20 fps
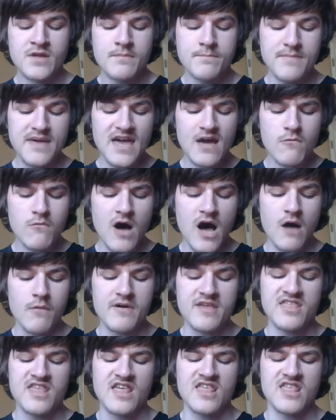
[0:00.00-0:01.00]
Meanwhile,
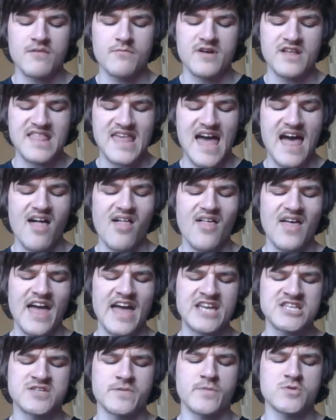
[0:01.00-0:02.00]
we see some
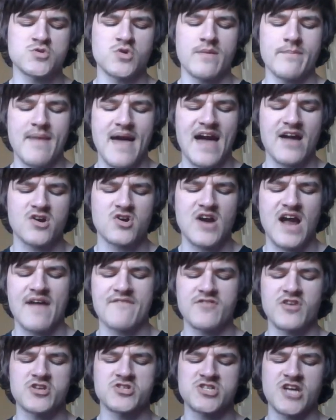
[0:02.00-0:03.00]
retaliation between Matt
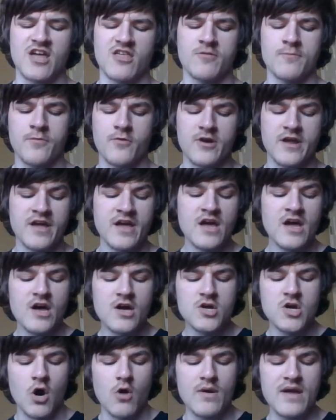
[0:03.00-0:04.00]
Crafton and Chase Purdy
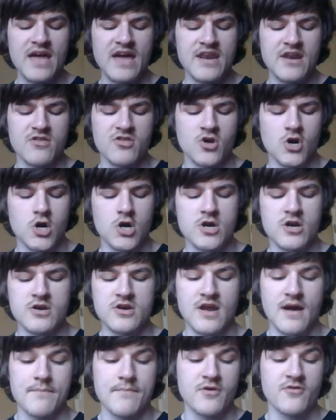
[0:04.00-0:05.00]
going into turn
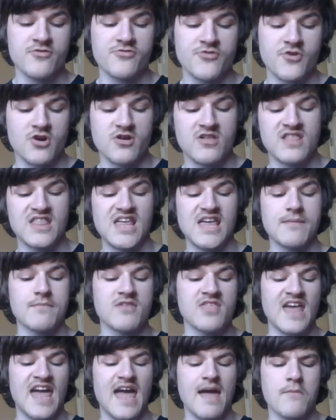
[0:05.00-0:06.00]
number 13,
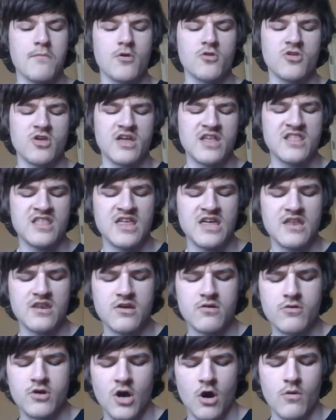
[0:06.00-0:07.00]
is able to
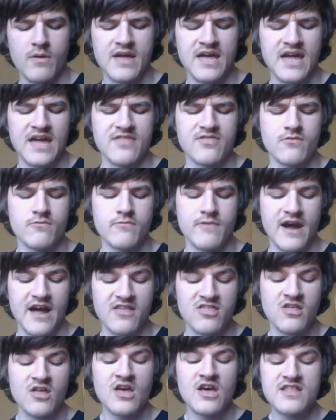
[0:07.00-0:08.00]
continue going in the
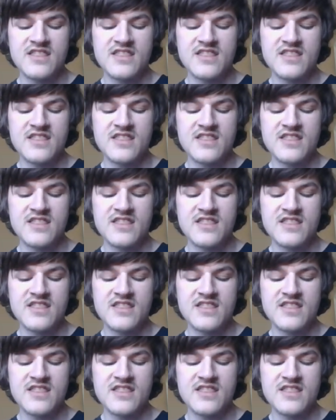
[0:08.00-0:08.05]
race.